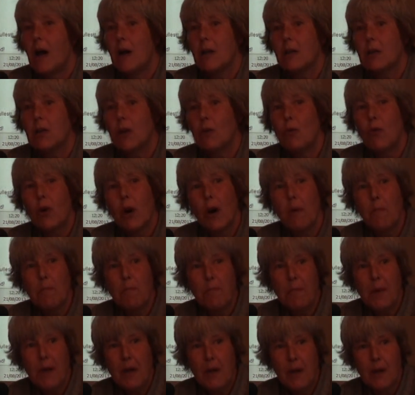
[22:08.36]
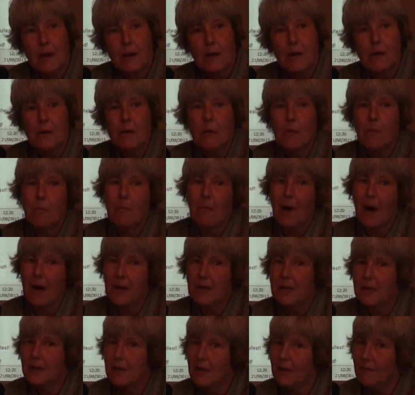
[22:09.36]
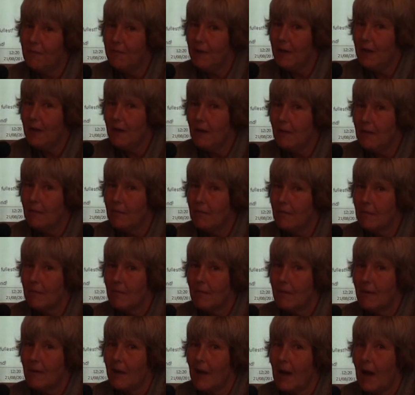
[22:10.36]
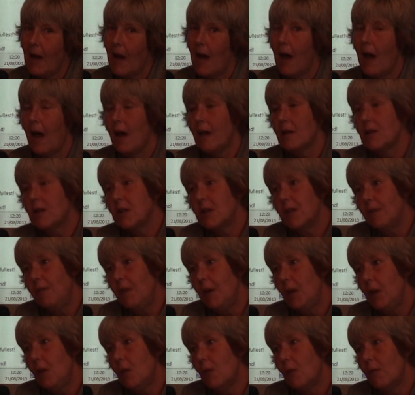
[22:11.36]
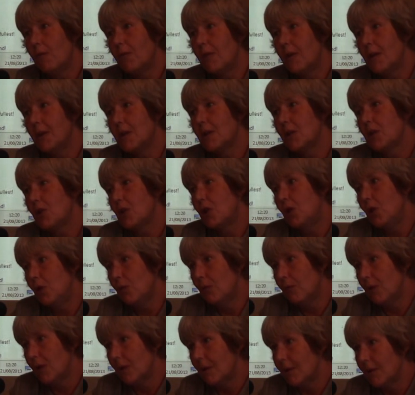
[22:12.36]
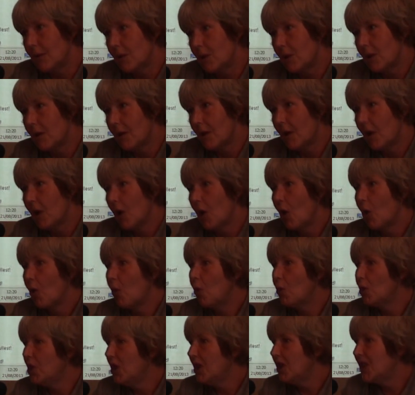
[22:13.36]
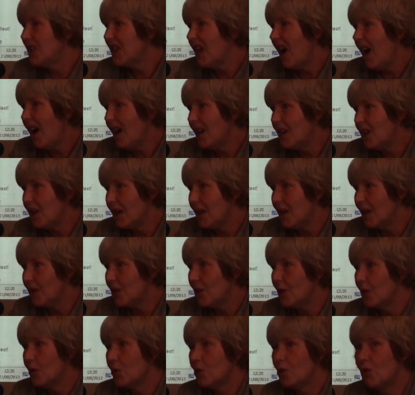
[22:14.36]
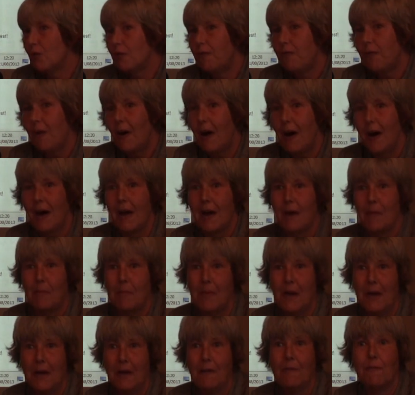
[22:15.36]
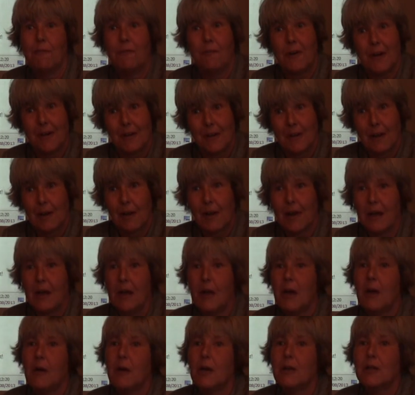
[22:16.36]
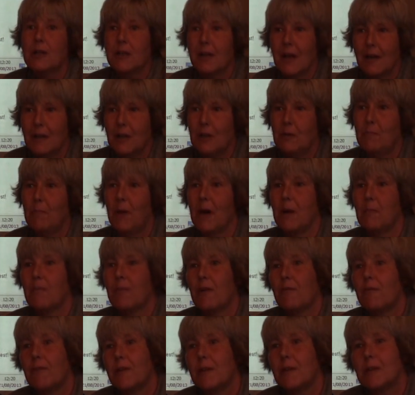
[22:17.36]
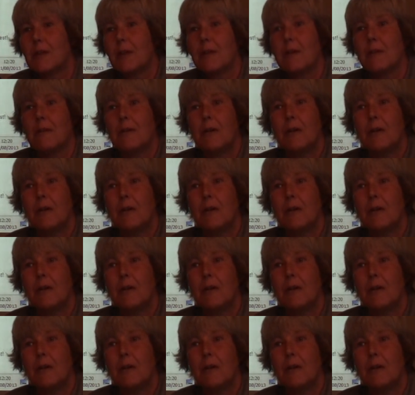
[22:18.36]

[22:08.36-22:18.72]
So compare my CV and CV of this student who decided to fire me finally, signed by Professor